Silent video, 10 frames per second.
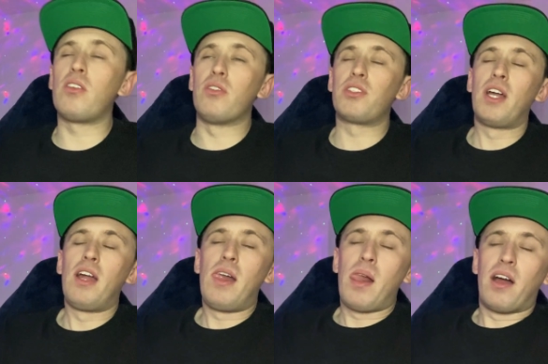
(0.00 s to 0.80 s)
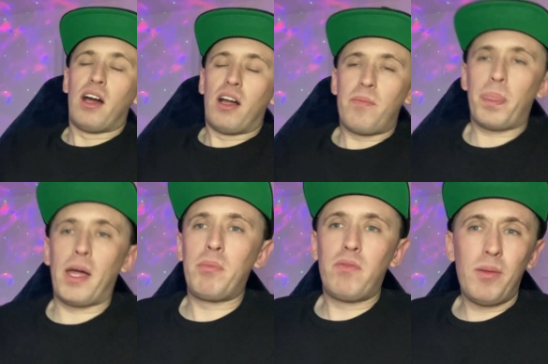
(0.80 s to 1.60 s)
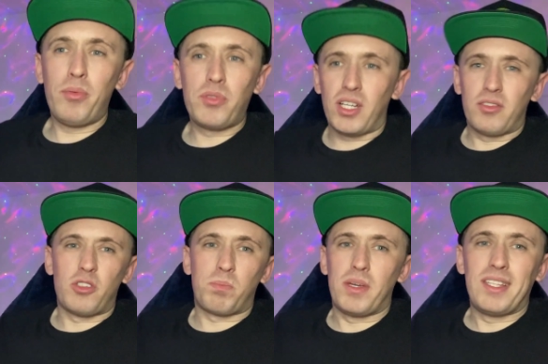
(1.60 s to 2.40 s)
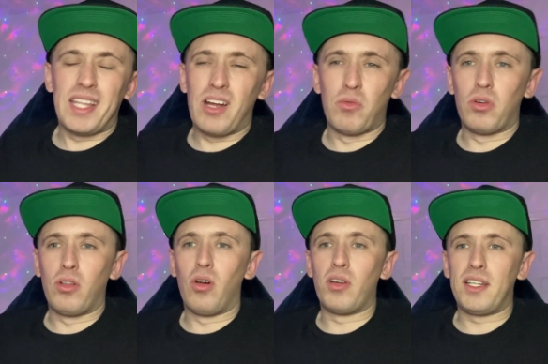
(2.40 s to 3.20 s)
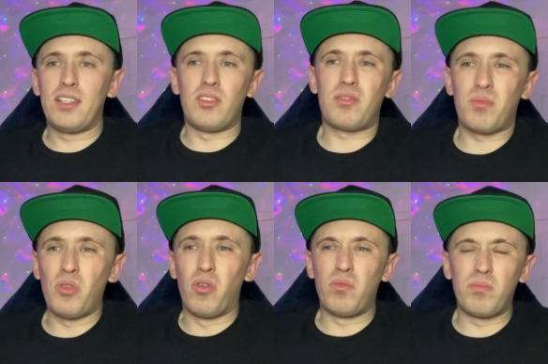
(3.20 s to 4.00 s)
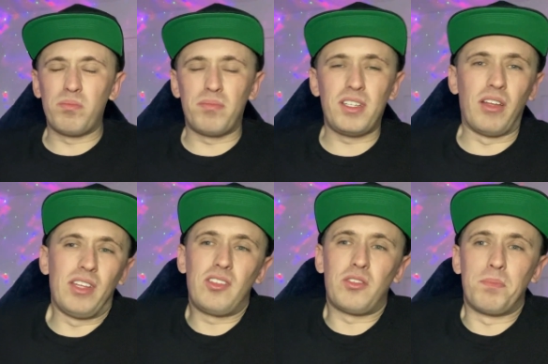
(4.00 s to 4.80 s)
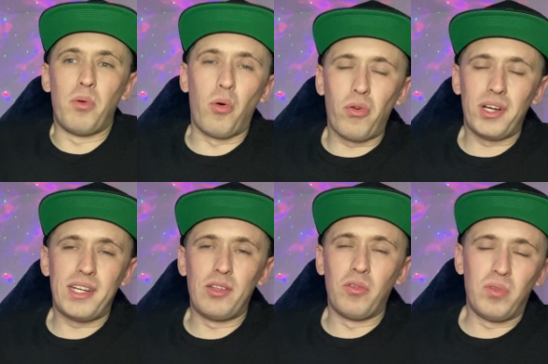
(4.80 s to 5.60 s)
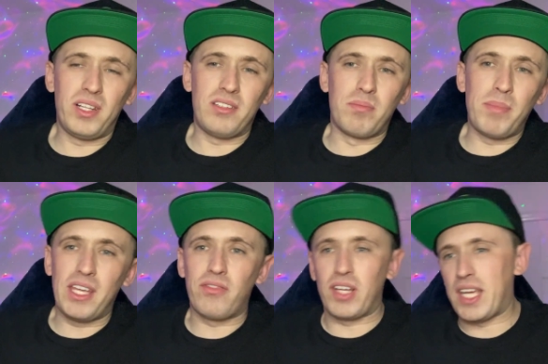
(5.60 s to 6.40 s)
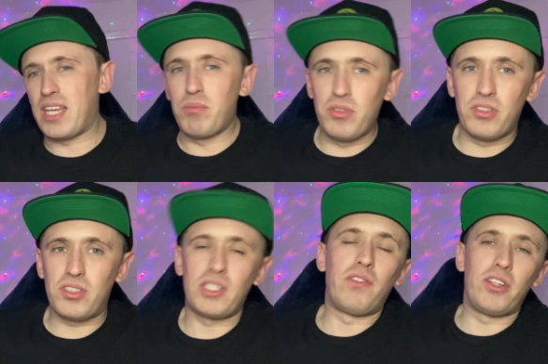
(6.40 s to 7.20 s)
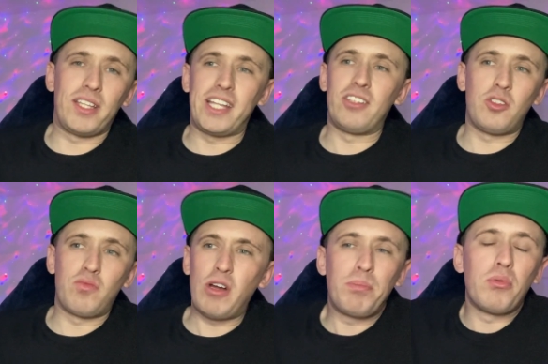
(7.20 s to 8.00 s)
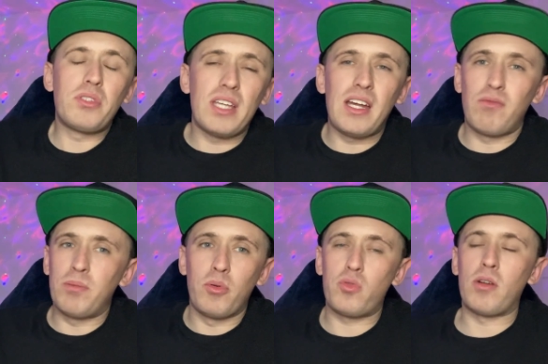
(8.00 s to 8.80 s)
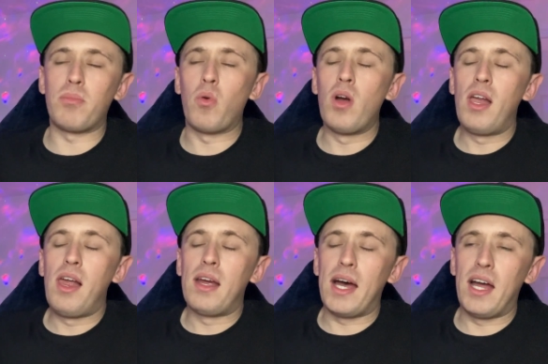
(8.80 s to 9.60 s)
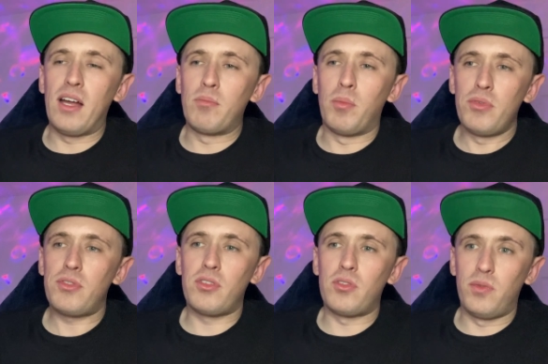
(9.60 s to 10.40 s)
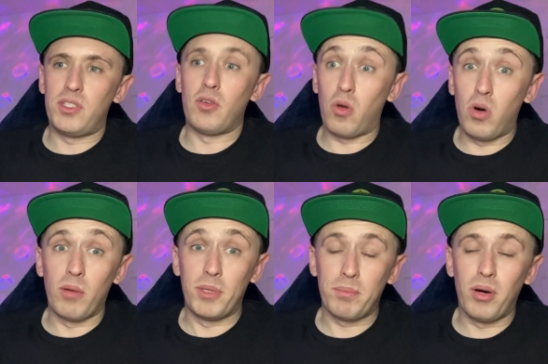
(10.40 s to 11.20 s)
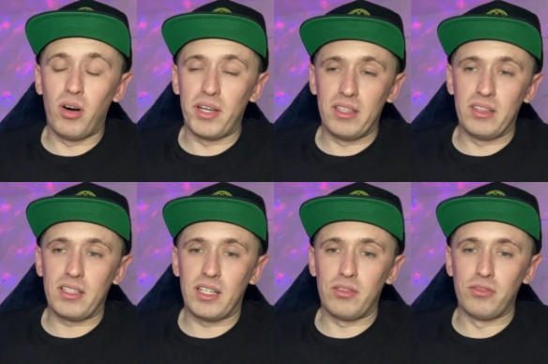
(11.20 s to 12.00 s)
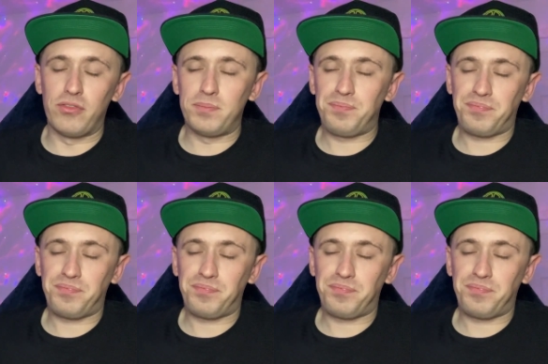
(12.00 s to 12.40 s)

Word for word: because I mean Rebels kind of just been there all along and they're just not you know, they're just boring, they're not really made for gamers and stuff like that. They're just rebels there, rebels, rebel. Um, Monsters obviously got quite a big part in the kind of